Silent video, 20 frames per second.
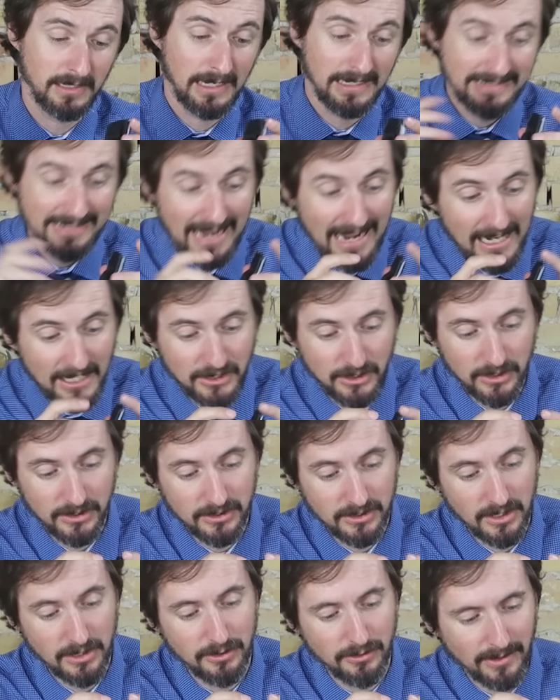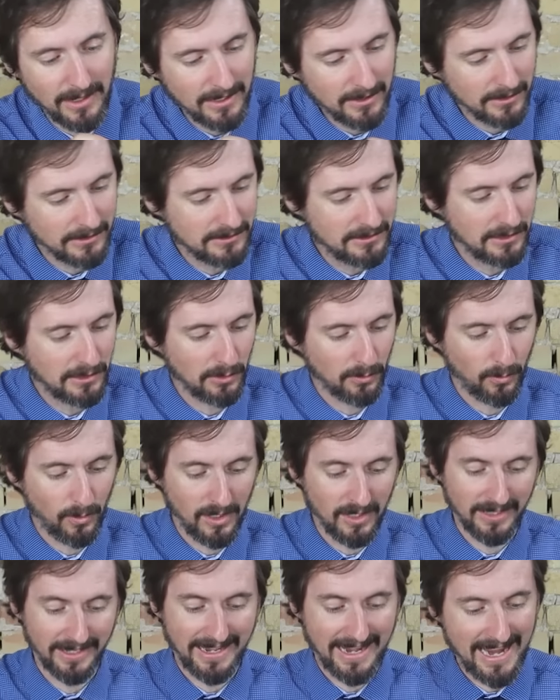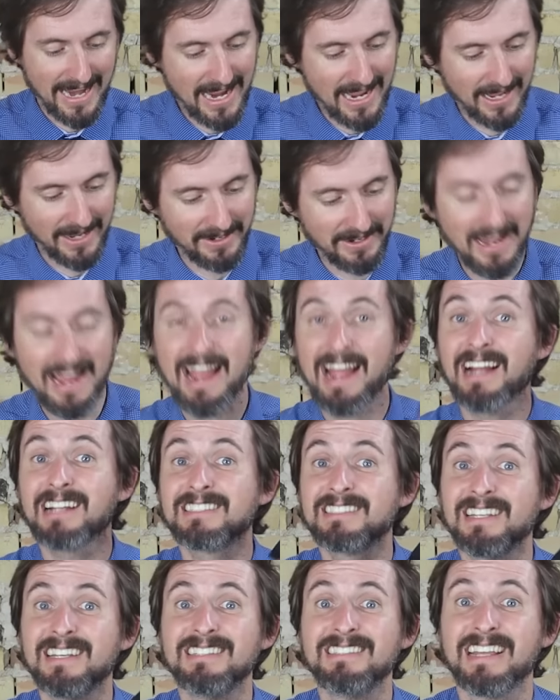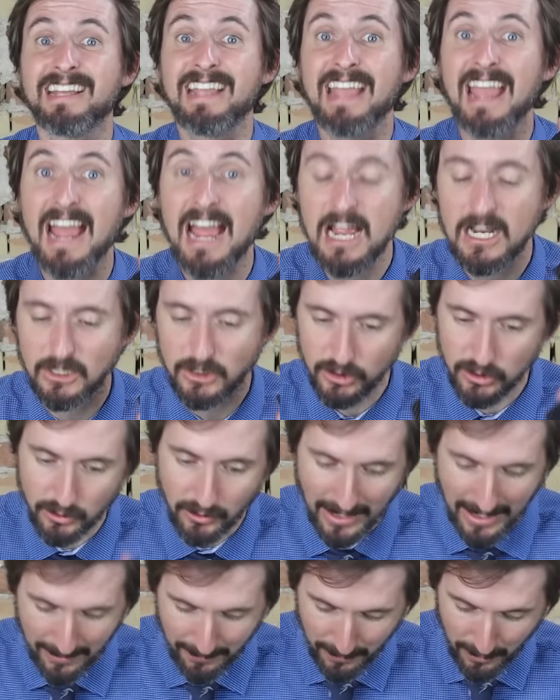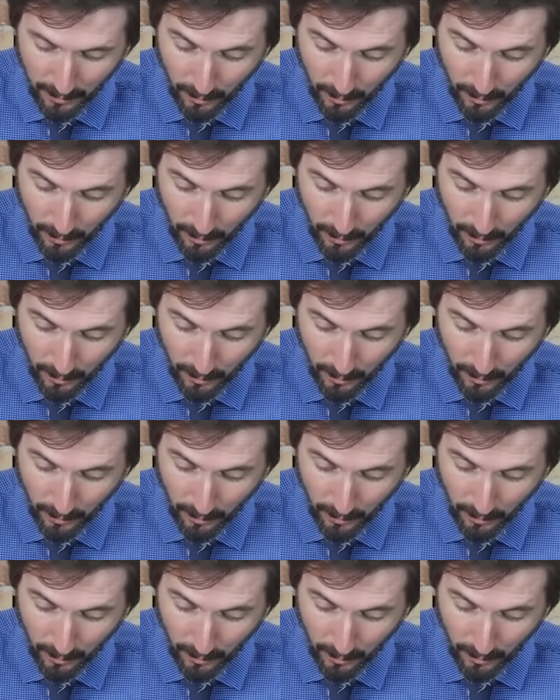attaches directly to your wallet and acts as a cash strap